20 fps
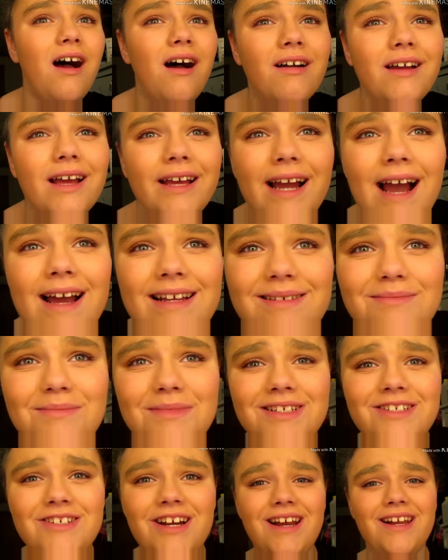Okay, guys, I'm
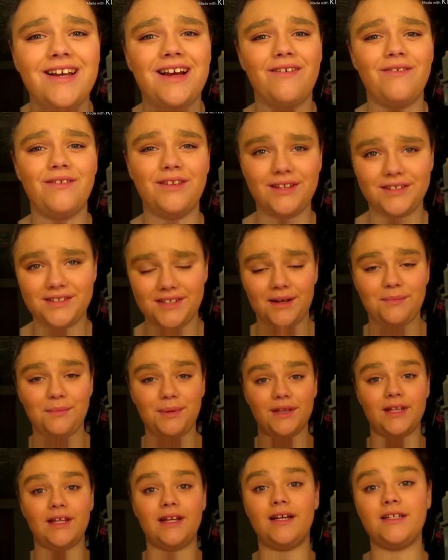going to try to cover this up,
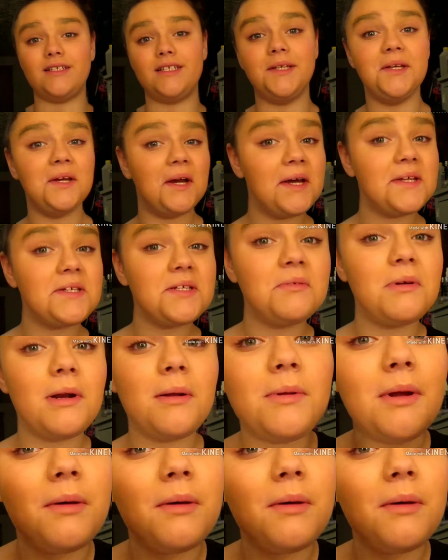and then I'll see you guys when I'm